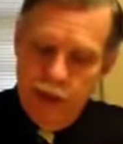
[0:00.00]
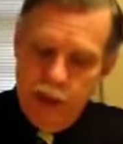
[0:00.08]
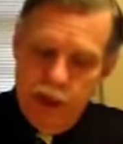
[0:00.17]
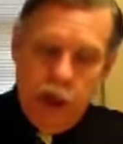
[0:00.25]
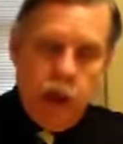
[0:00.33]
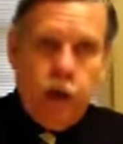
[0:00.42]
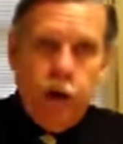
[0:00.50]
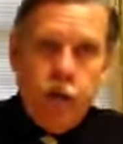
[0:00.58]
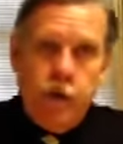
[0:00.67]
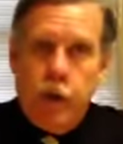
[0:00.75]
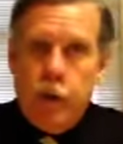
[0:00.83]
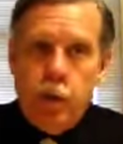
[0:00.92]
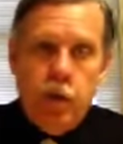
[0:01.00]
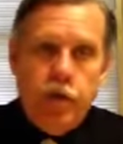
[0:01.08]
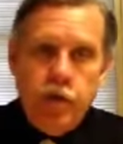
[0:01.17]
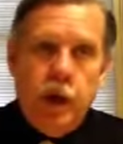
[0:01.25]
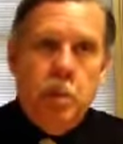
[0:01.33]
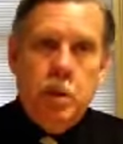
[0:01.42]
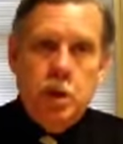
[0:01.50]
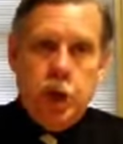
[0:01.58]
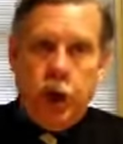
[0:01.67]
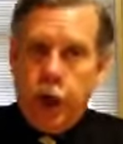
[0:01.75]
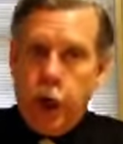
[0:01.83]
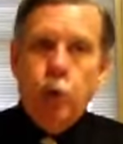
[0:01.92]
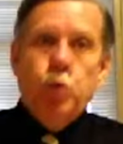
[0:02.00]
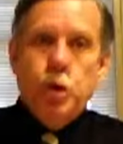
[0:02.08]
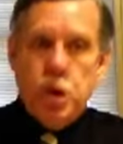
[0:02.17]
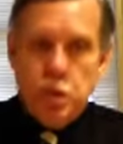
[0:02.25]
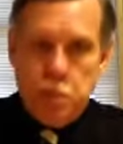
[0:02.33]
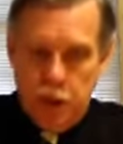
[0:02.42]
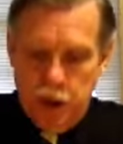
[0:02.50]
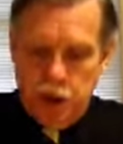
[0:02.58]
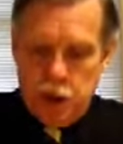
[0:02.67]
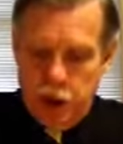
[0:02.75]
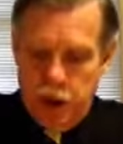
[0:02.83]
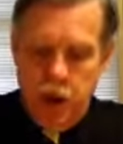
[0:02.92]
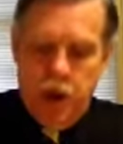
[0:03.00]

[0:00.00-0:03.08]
In his very famous goat speech